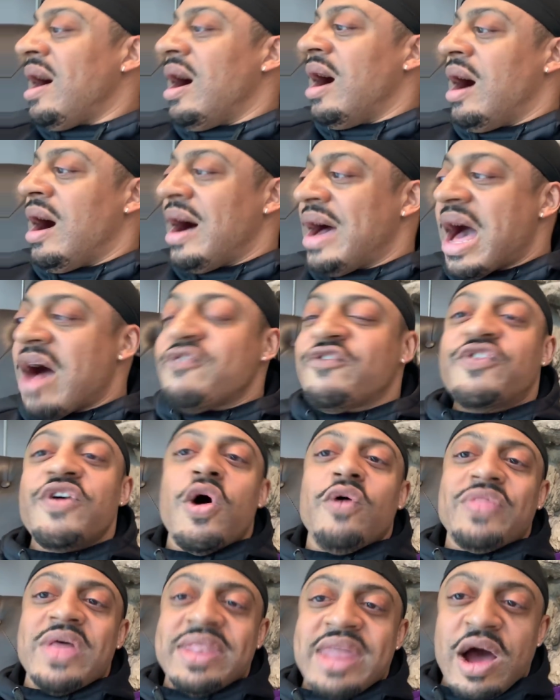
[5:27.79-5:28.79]
I
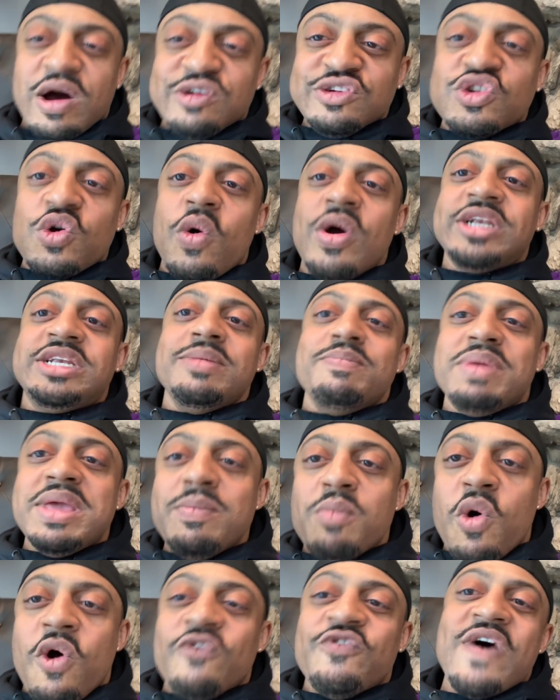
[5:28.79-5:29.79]
felt that that was going to be
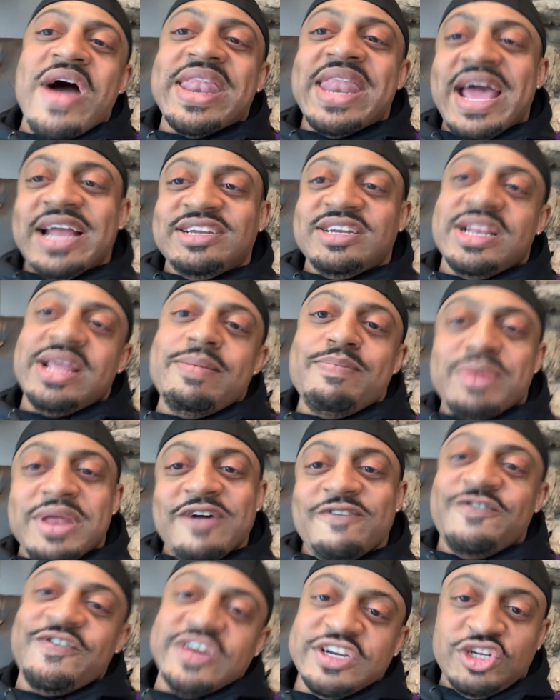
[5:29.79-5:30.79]
more financially
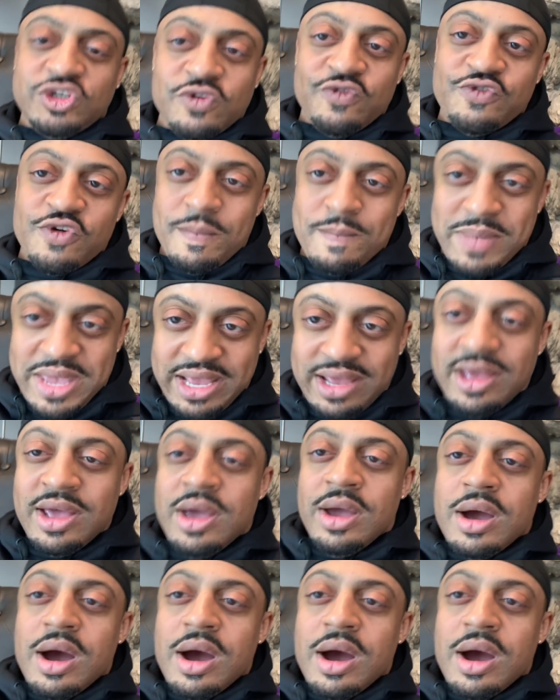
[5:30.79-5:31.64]
beneficial for me.